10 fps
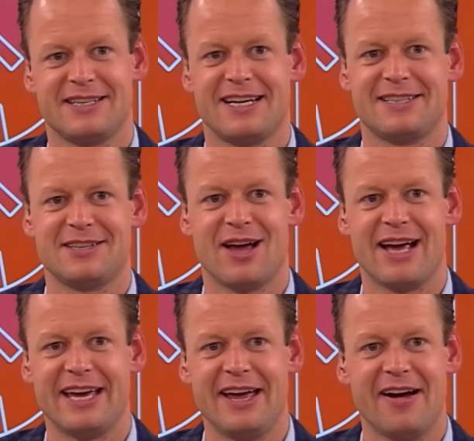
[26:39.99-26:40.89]
It's
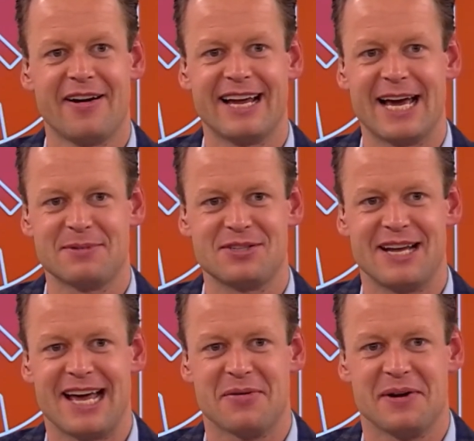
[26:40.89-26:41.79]
like here in
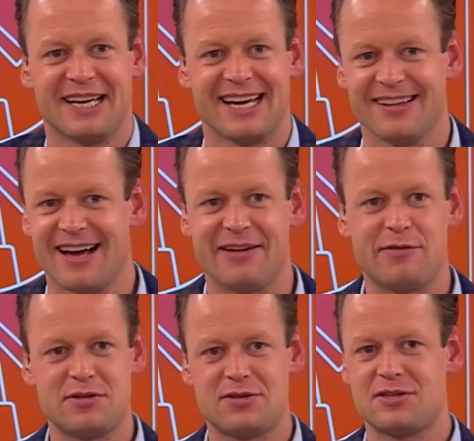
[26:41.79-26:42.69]
Amsterdam, we can like
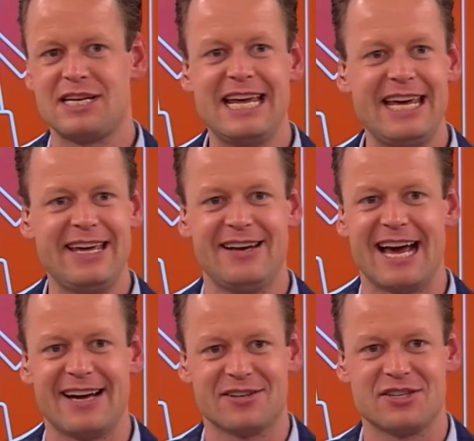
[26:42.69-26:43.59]
see the
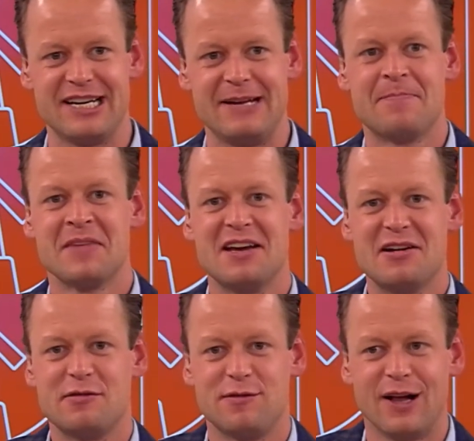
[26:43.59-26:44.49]
energy
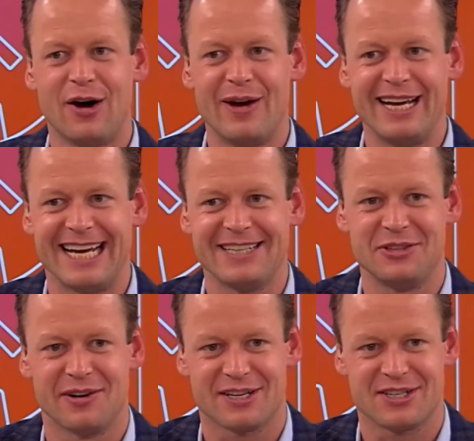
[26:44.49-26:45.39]
flowing
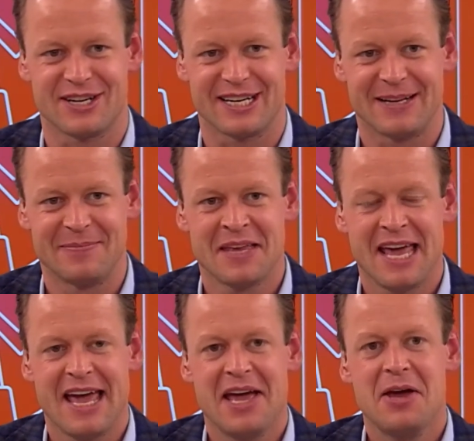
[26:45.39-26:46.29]
into our study.
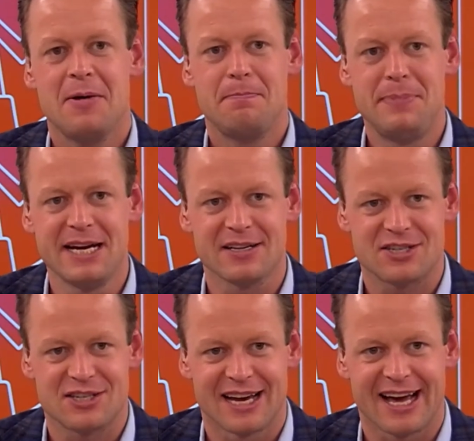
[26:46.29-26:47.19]

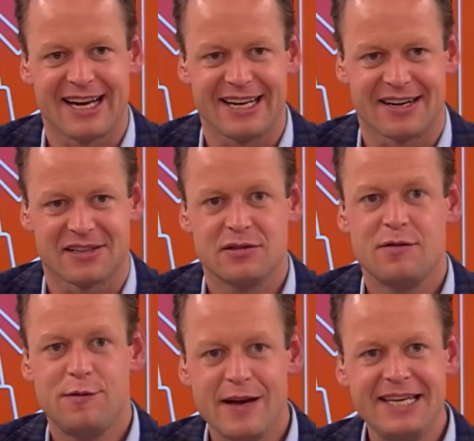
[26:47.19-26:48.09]
Piers, Ridyard,
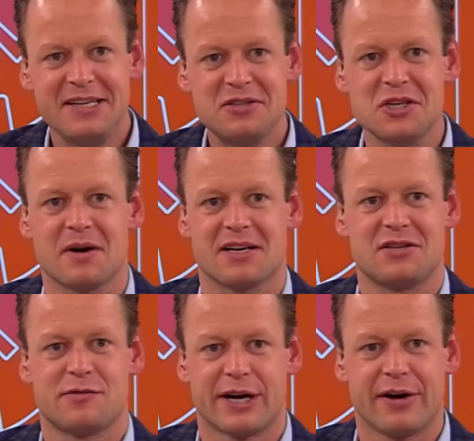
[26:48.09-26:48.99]
thank you so
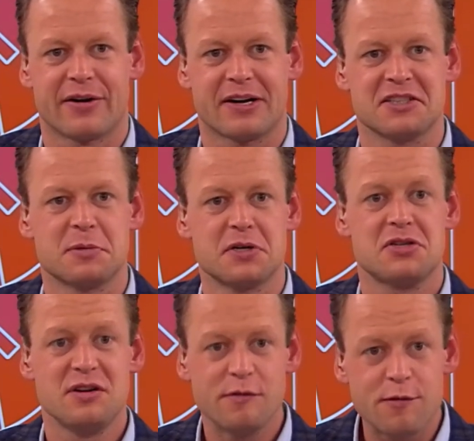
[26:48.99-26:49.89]
much for your
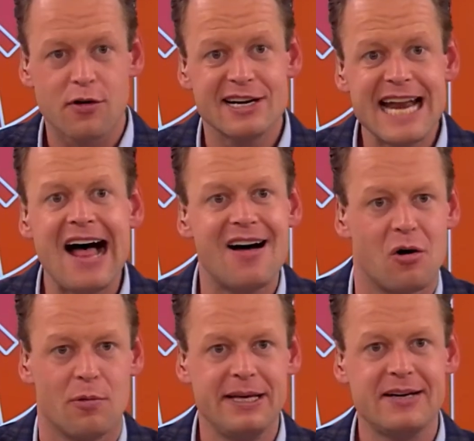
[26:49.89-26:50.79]
contribution for
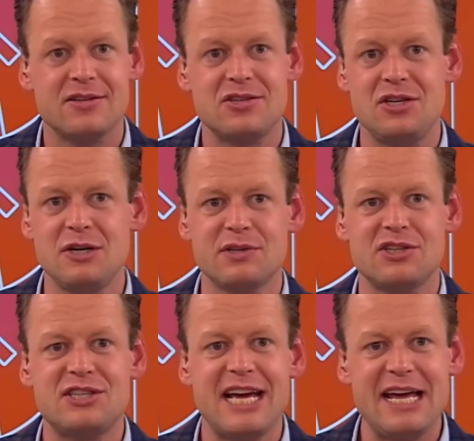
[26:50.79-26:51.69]
now, because you will
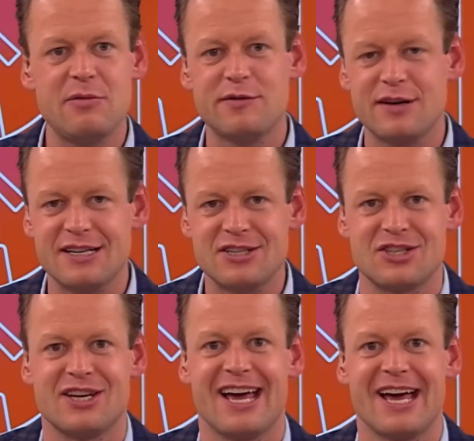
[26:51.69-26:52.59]
stay with
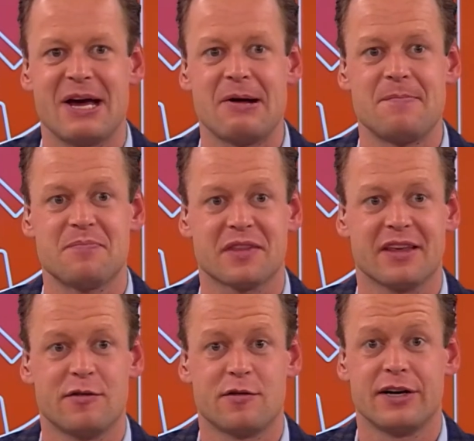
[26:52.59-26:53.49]
us
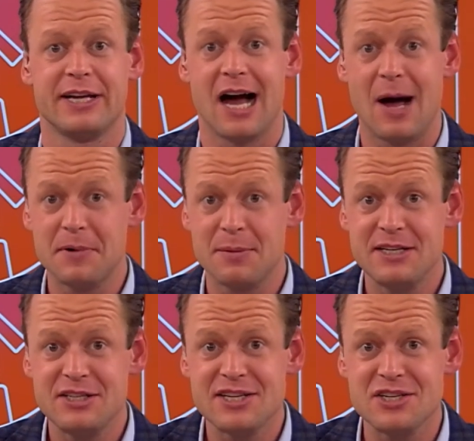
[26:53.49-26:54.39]
for the upcoming
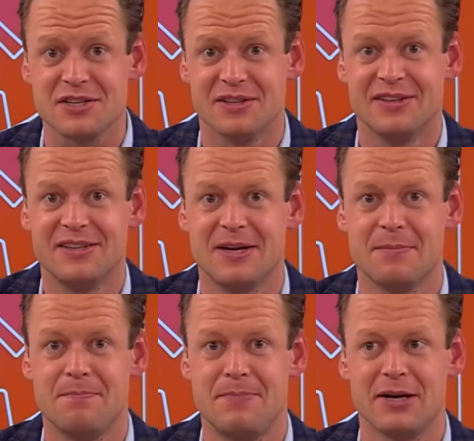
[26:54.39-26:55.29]
session, the
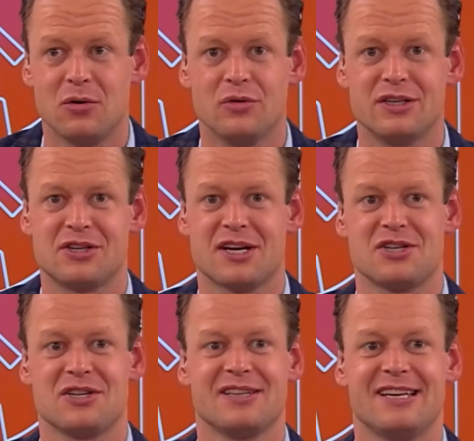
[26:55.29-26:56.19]
panel discussion.